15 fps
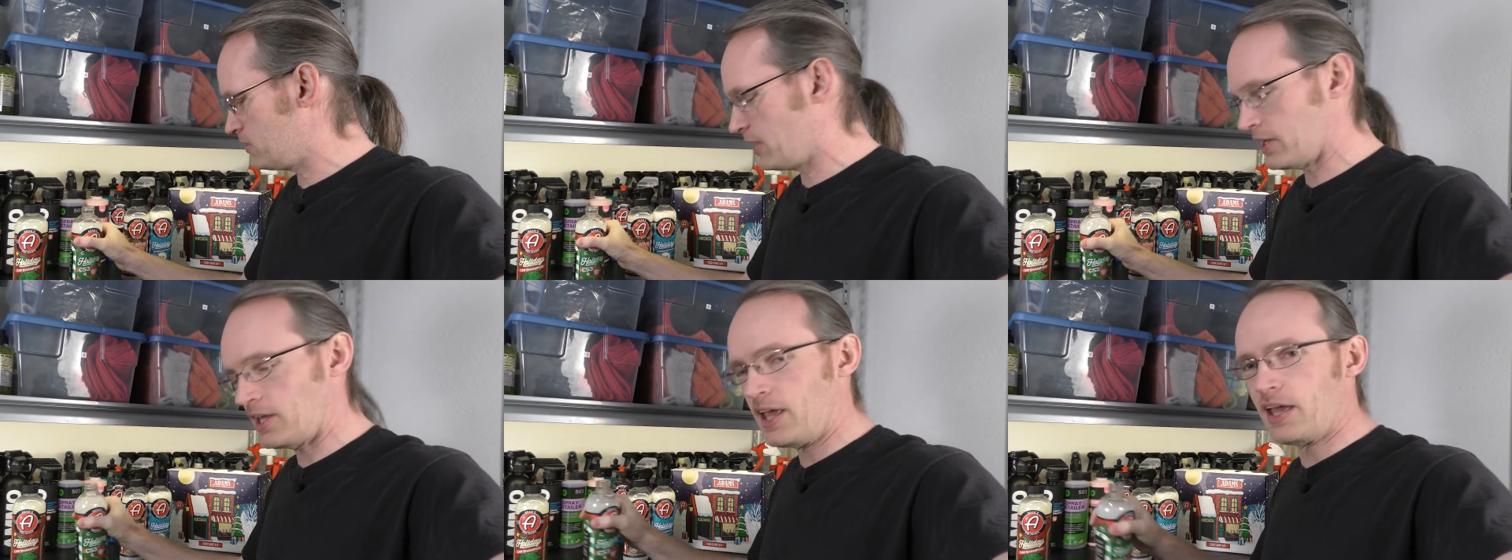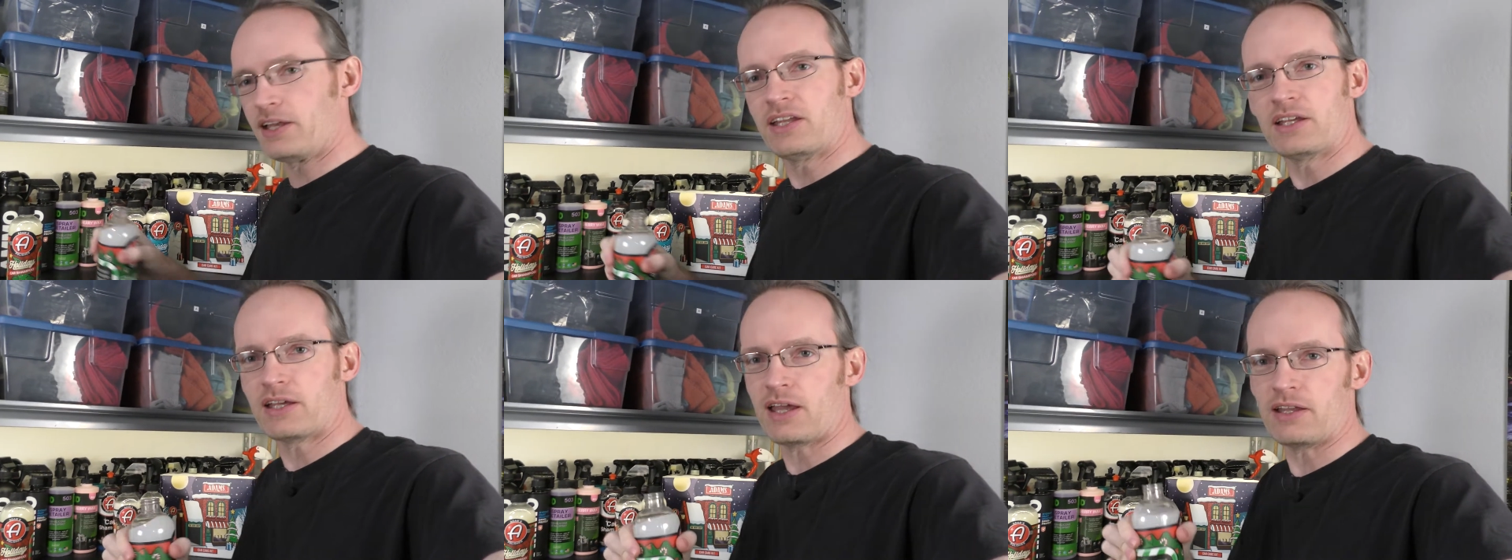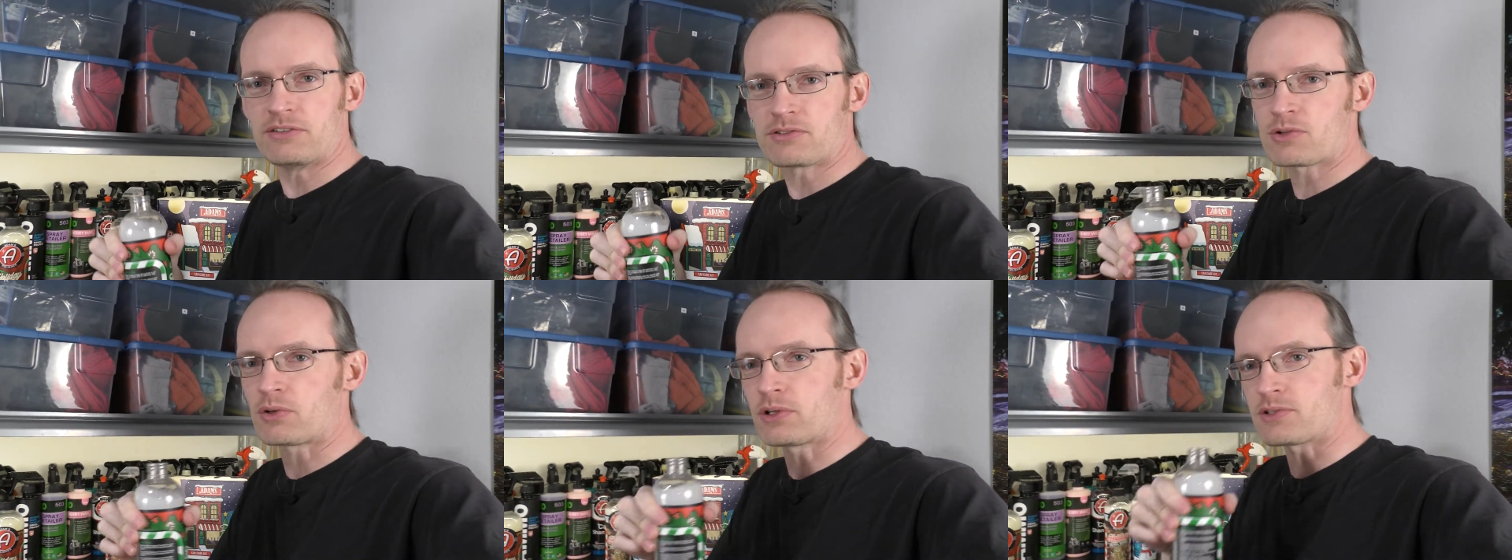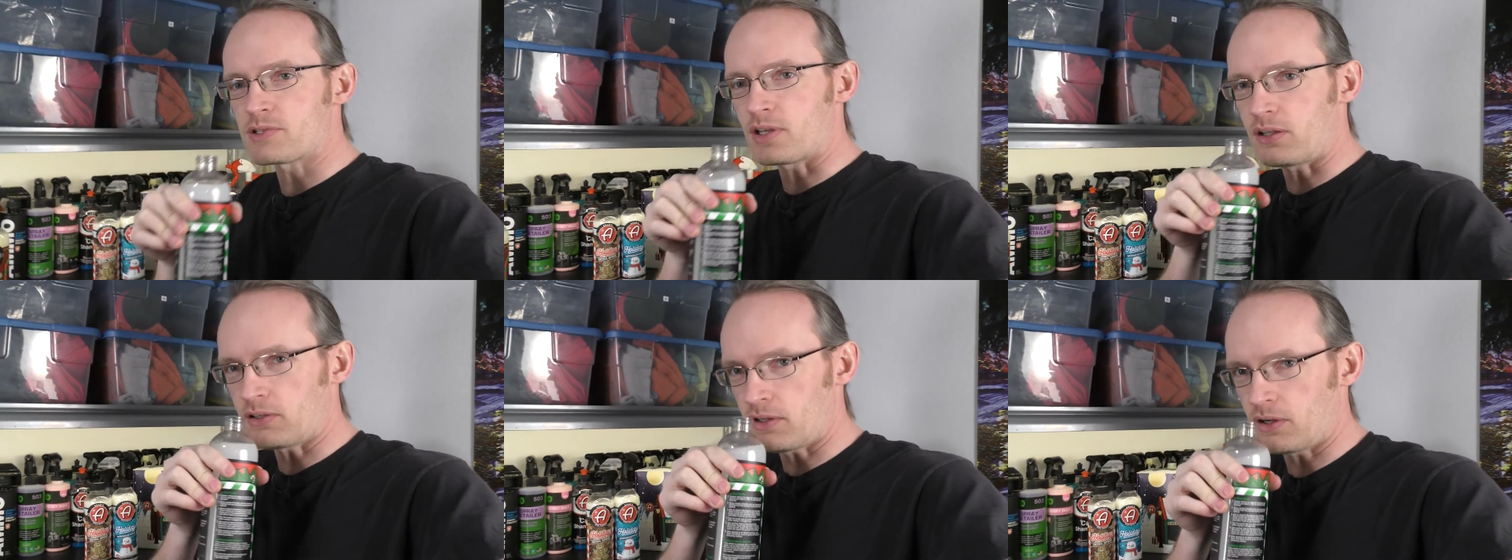like candy cane sort of
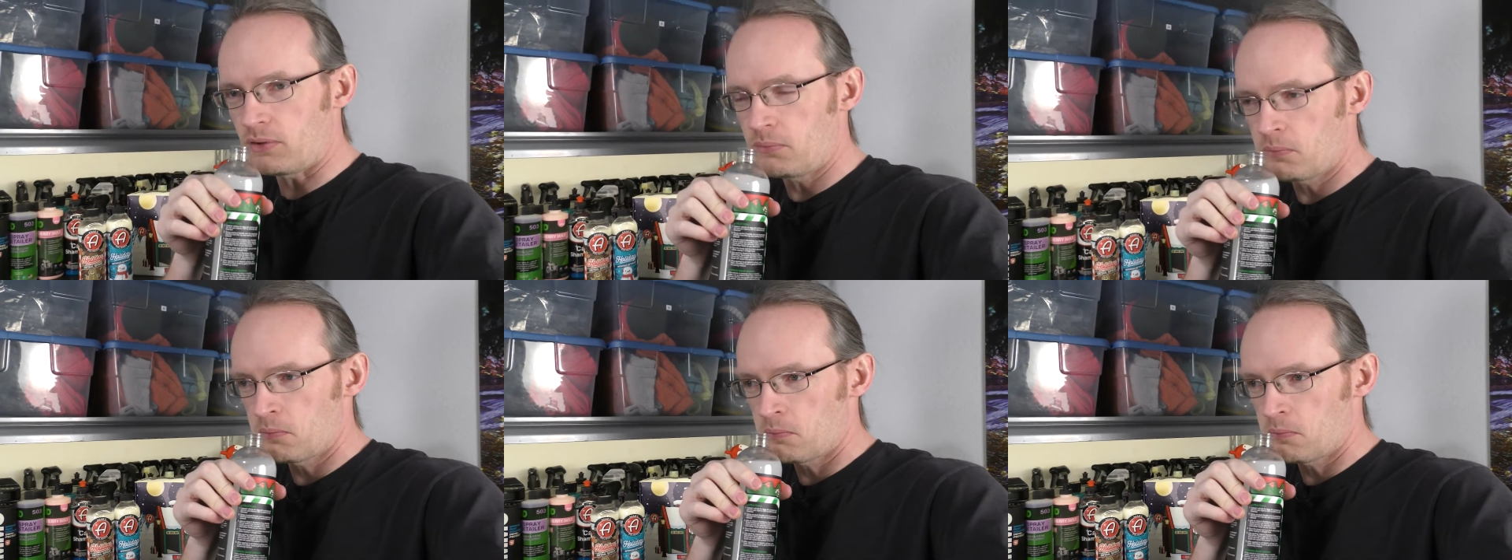scent, you know,